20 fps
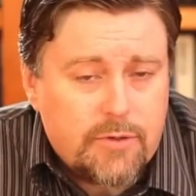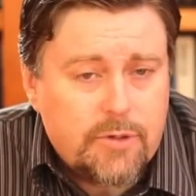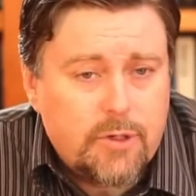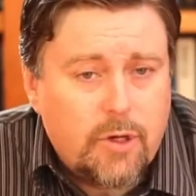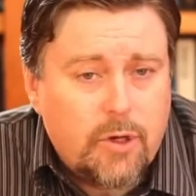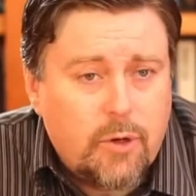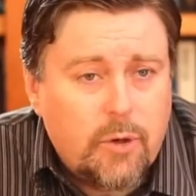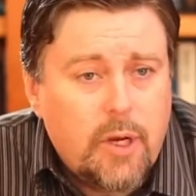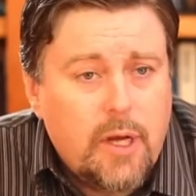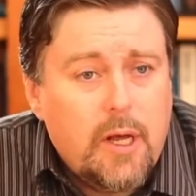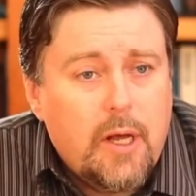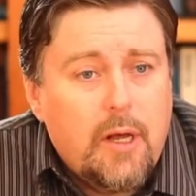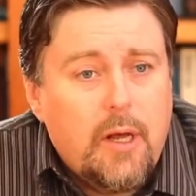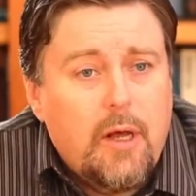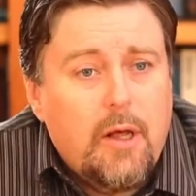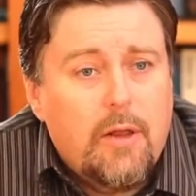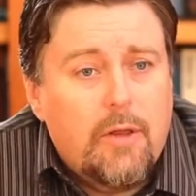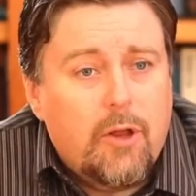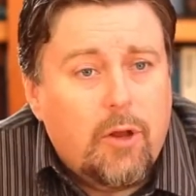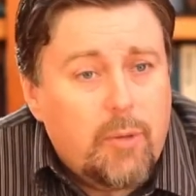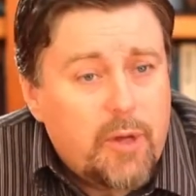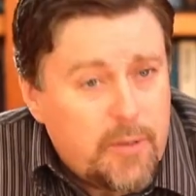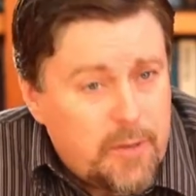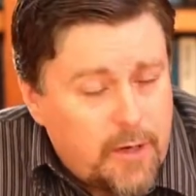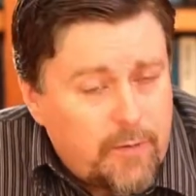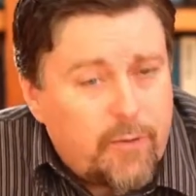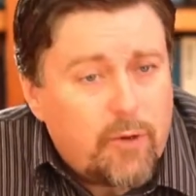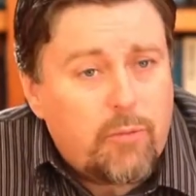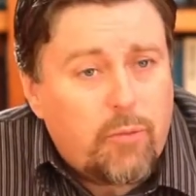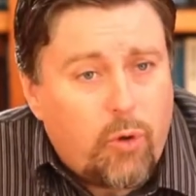So there'll be
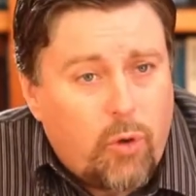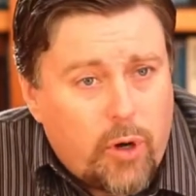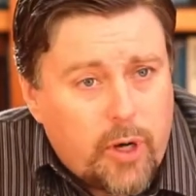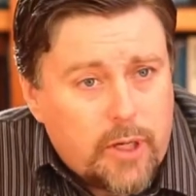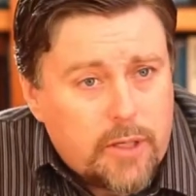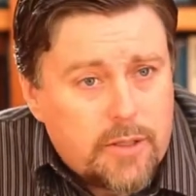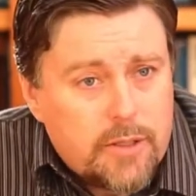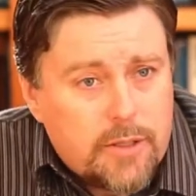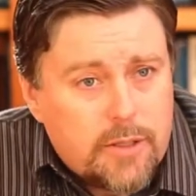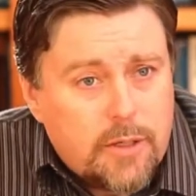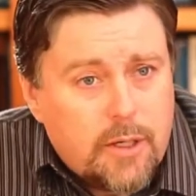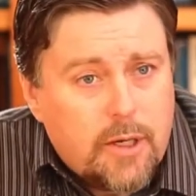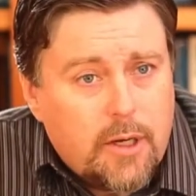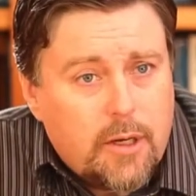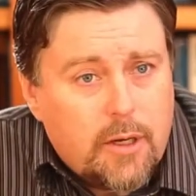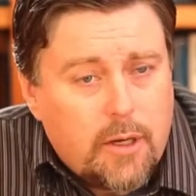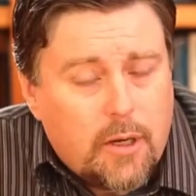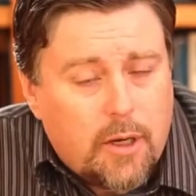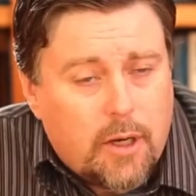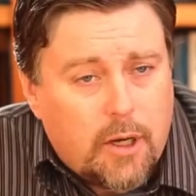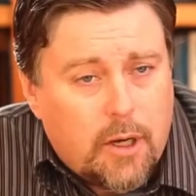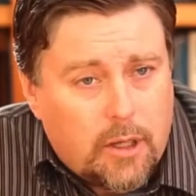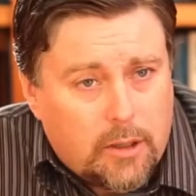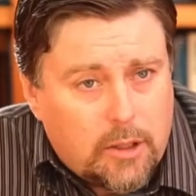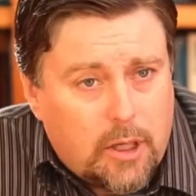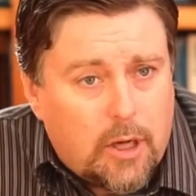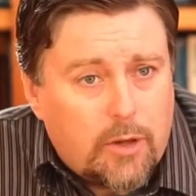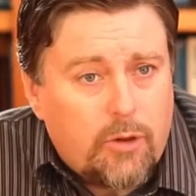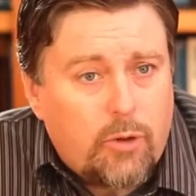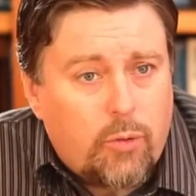different points
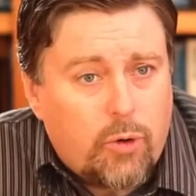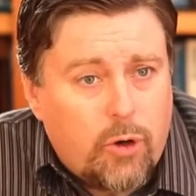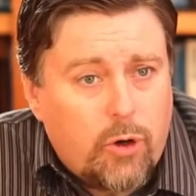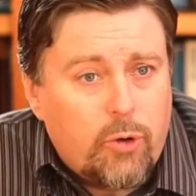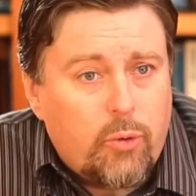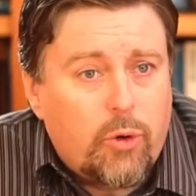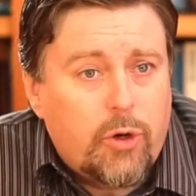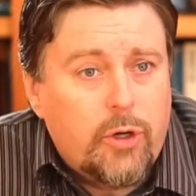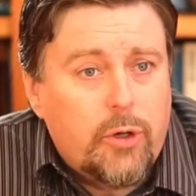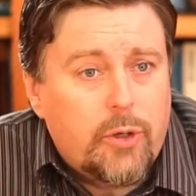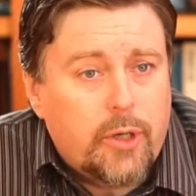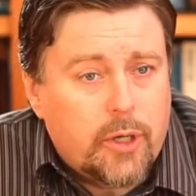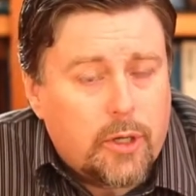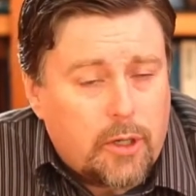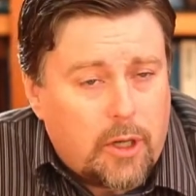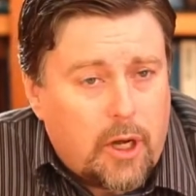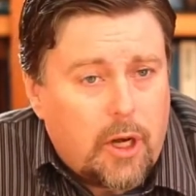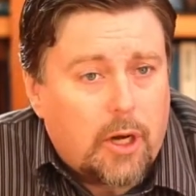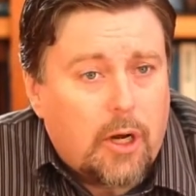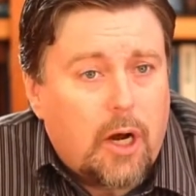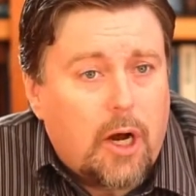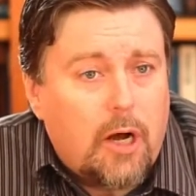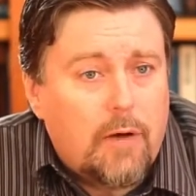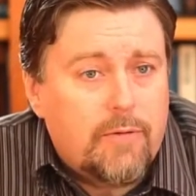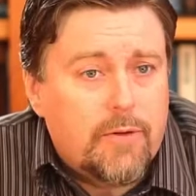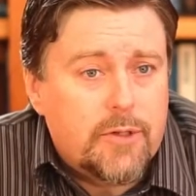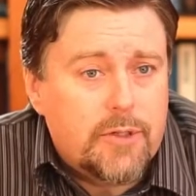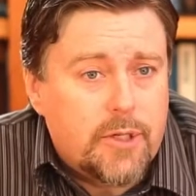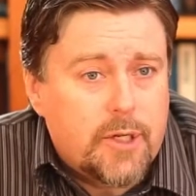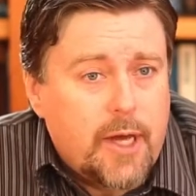along the road where you can log
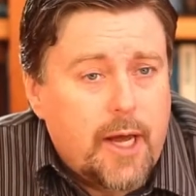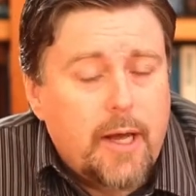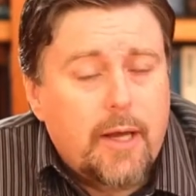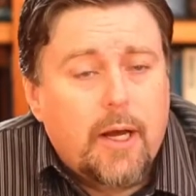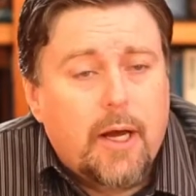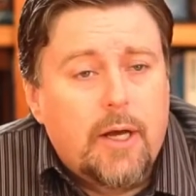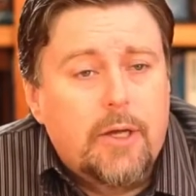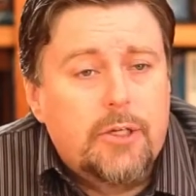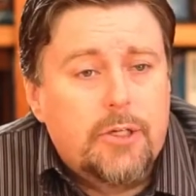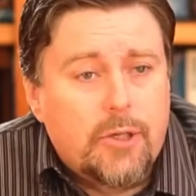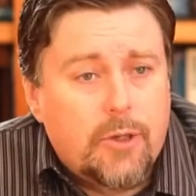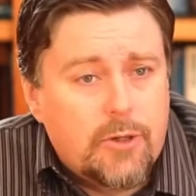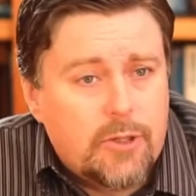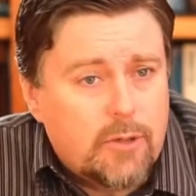off and say, hey guys,